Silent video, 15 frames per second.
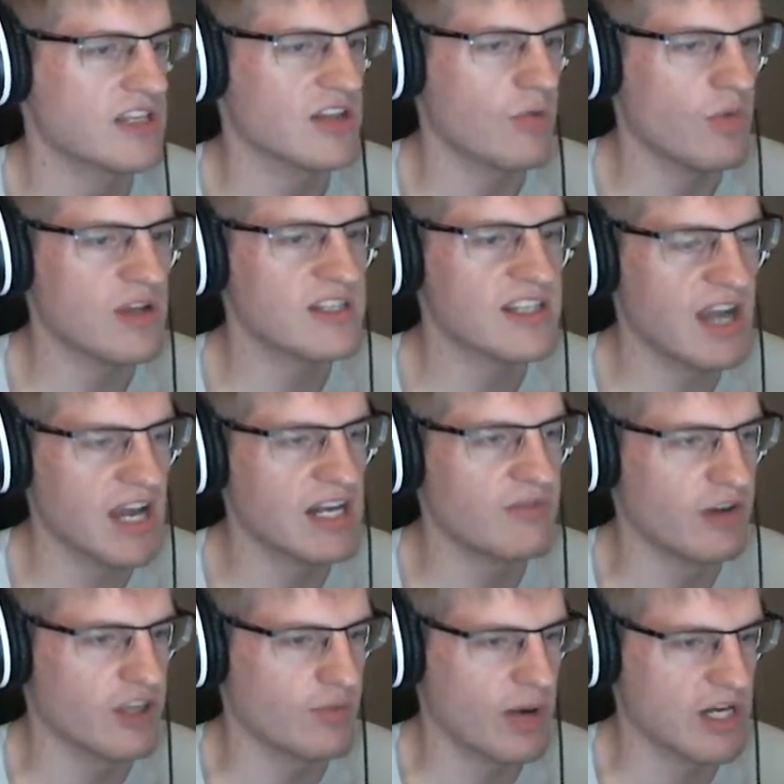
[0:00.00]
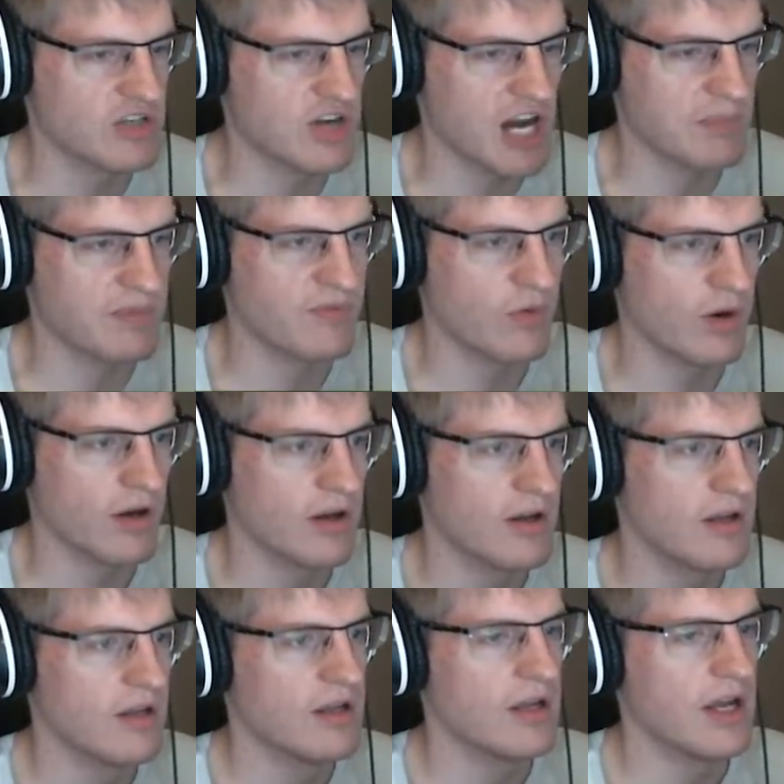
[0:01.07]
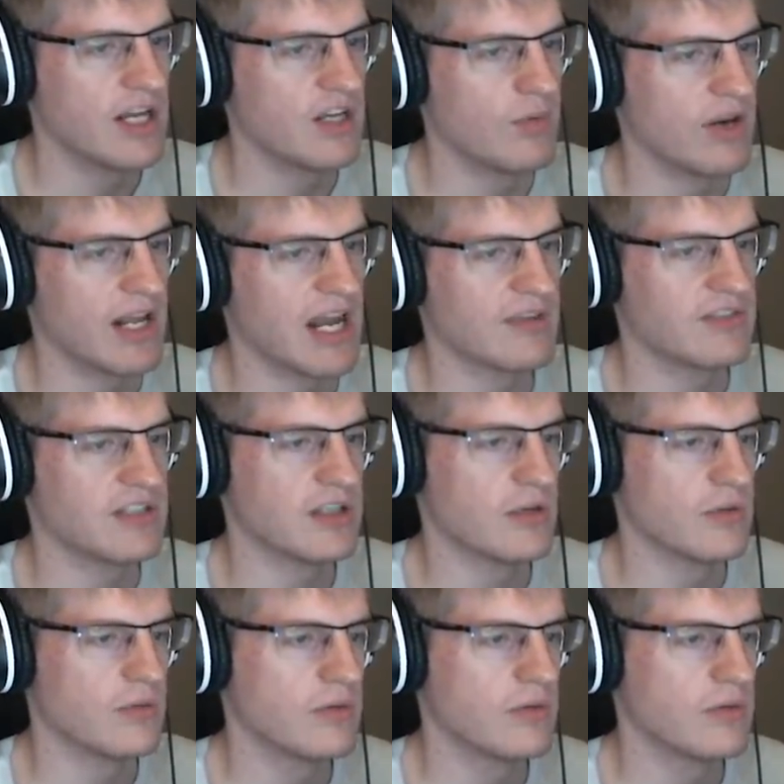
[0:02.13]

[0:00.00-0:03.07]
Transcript: so I was kind of on the right track before. I know what I have to do.